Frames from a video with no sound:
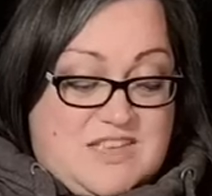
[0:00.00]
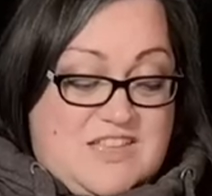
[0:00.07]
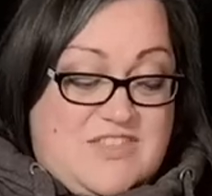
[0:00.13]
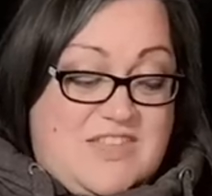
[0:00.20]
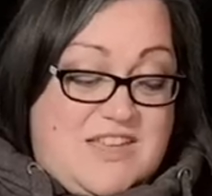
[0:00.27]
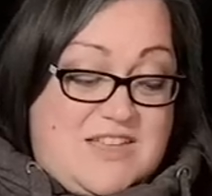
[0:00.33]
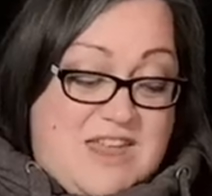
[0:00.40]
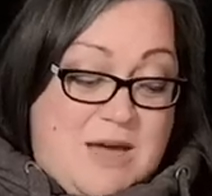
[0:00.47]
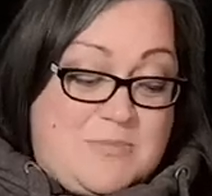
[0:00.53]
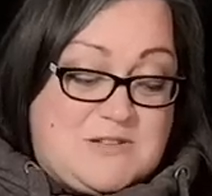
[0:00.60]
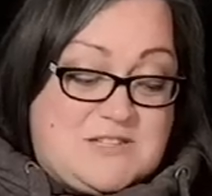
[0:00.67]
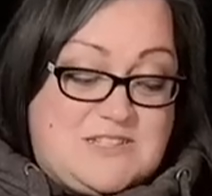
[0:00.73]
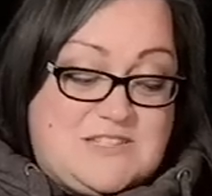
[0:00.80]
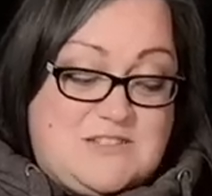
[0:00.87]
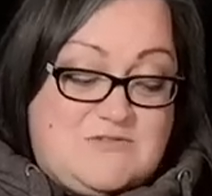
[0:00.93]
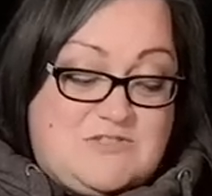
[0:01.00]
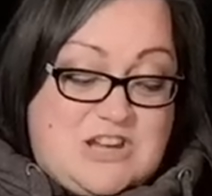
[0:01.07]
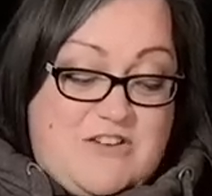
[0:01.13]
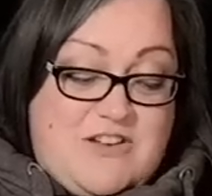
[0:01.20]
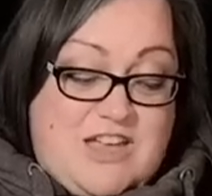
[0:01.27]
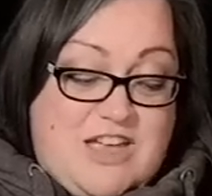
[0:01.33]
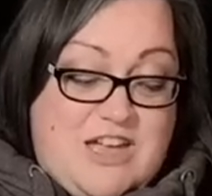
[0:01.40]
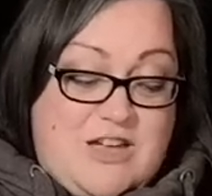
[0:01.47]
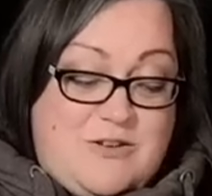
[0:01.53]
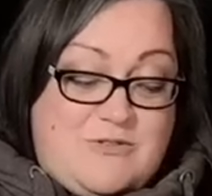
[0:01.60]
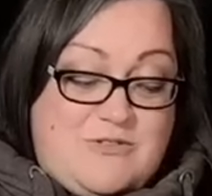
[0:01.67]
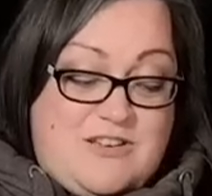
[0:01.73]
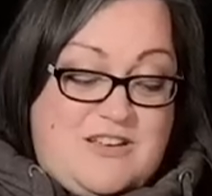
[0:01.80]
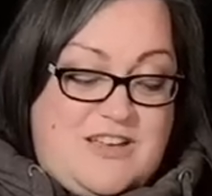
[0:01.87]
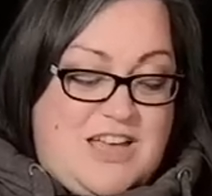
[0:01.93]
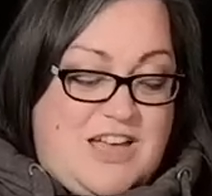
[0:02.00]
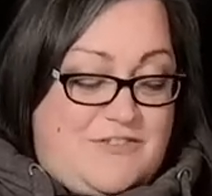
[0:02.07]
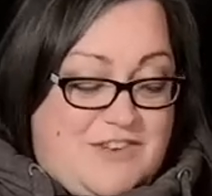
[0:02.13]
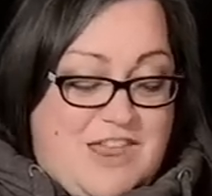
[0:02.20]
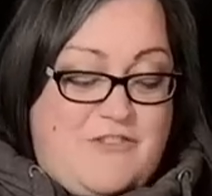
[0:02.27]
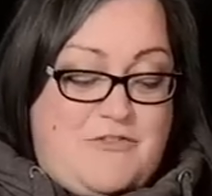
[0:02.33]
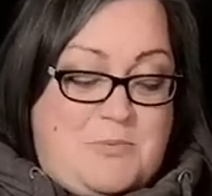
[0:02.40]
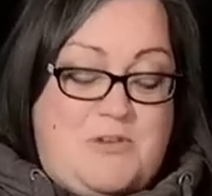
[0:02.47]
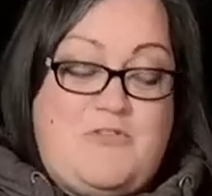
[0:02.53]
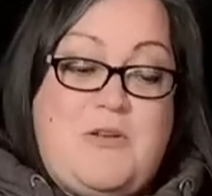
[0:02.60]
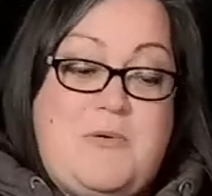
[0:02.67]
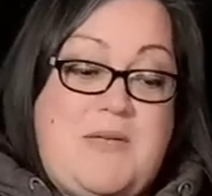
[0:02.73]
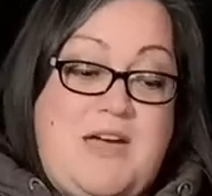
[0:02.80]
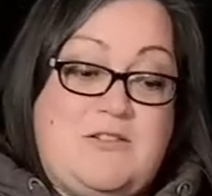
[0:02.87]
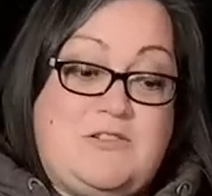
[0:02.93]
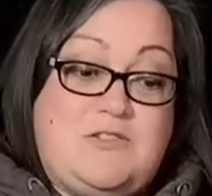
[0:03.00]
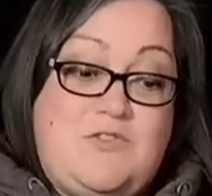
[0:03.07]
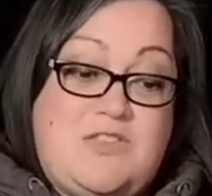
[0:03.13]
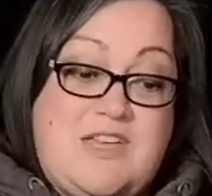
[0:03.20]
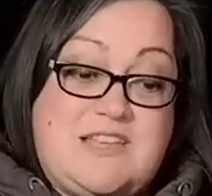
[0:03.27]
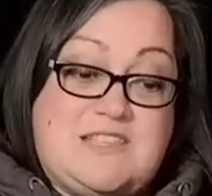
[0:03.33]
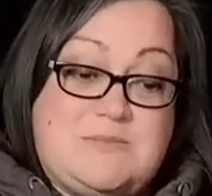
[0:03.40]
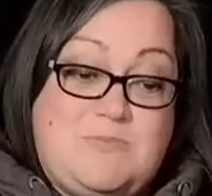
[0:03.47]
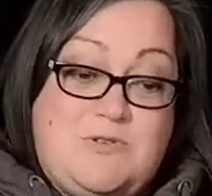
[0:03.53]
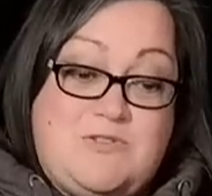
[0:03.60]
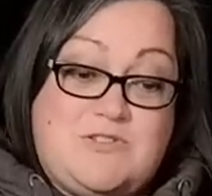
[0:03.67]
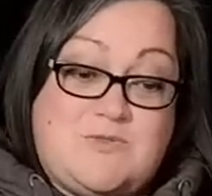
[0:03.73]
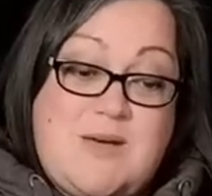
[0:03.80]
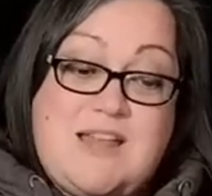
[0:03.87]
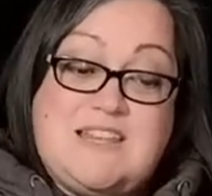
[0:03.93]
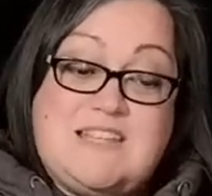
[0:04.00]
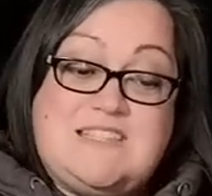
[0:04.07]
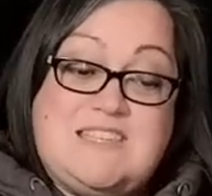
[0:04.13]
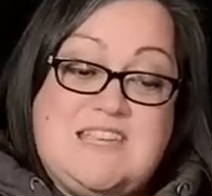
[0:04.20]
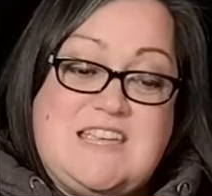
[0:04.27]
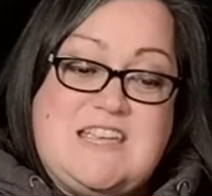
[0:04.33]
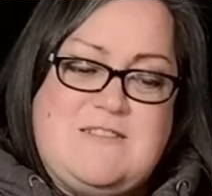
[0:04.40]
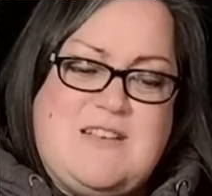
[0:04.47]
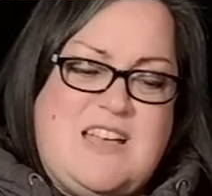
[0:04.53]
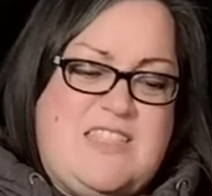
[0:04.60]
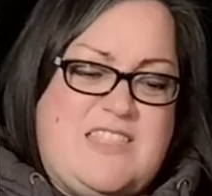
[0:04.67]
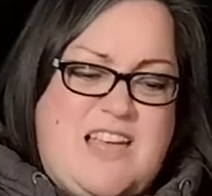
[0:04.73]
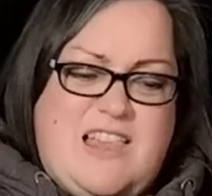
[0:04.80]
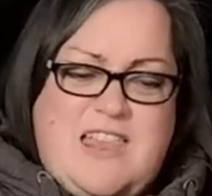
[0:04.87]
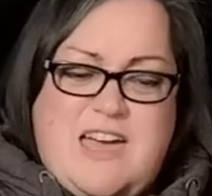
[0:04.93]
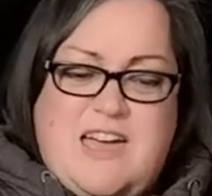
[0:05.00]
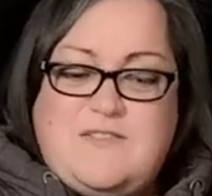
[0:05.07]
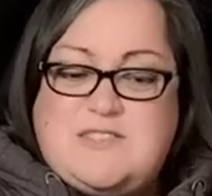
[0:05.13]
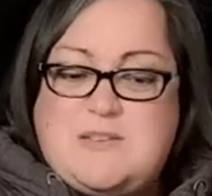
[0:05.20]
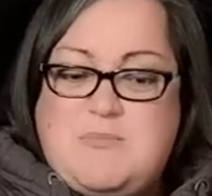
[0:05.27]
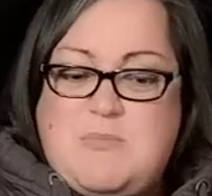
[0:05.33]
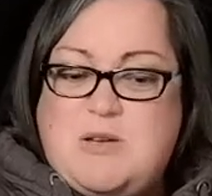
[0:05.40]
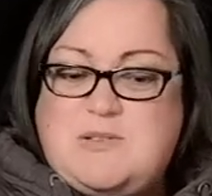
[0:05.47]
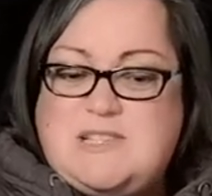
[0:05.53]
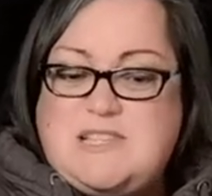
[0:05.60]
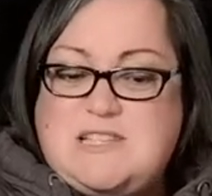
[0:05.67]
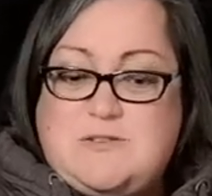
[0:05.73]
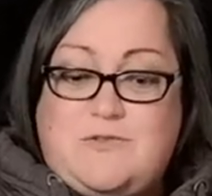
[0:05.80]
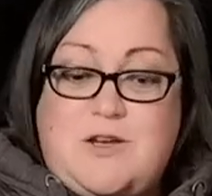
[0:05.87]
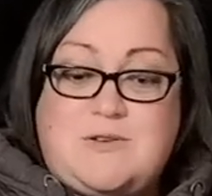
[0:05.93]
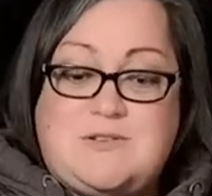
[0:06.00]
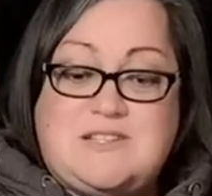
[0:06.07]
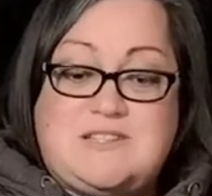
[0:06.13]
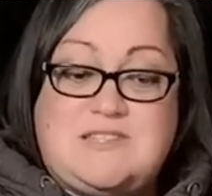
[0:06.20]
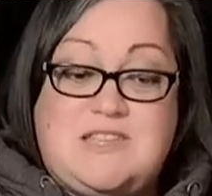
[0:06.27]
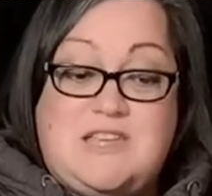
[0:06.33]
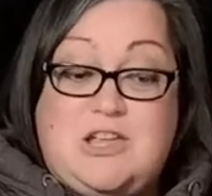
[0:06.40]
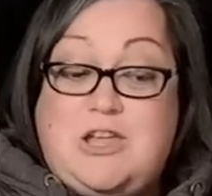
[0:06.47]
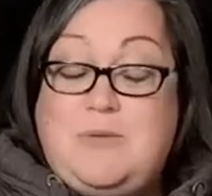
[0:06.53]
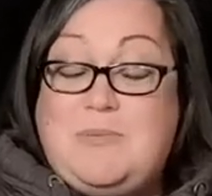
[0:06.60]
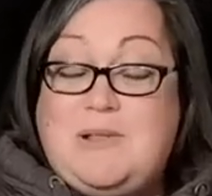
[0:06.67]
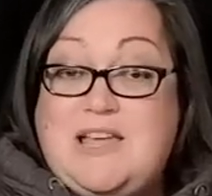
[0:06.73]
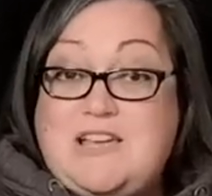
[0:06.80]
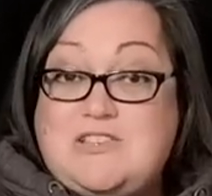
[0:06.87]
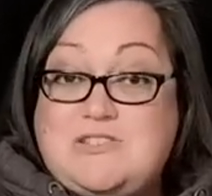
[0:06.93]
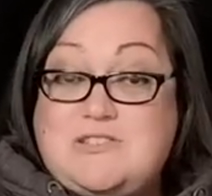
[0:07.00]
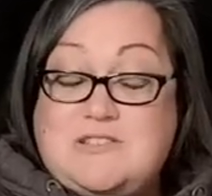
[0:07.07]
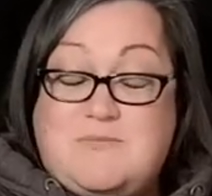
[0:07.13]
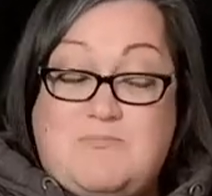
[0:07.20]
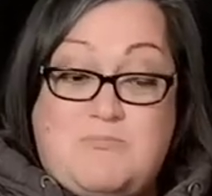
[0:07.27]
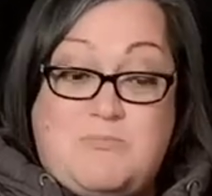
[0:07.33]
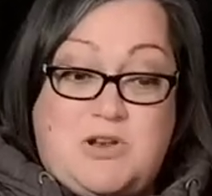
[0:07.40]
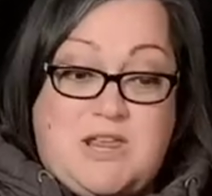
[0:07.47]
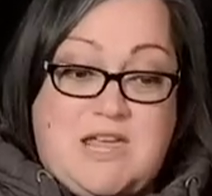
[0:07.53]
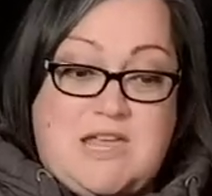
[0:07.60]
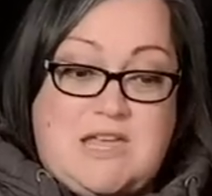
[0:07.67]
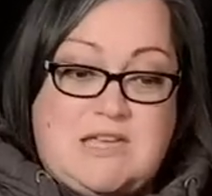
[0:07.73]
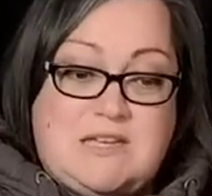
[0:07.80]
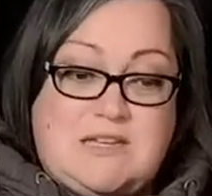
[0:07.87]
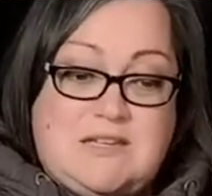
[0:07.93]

The inhabitants of Jericho have never been renowned for their spirituality. Their lives are mostly devoted to the accumulation of money.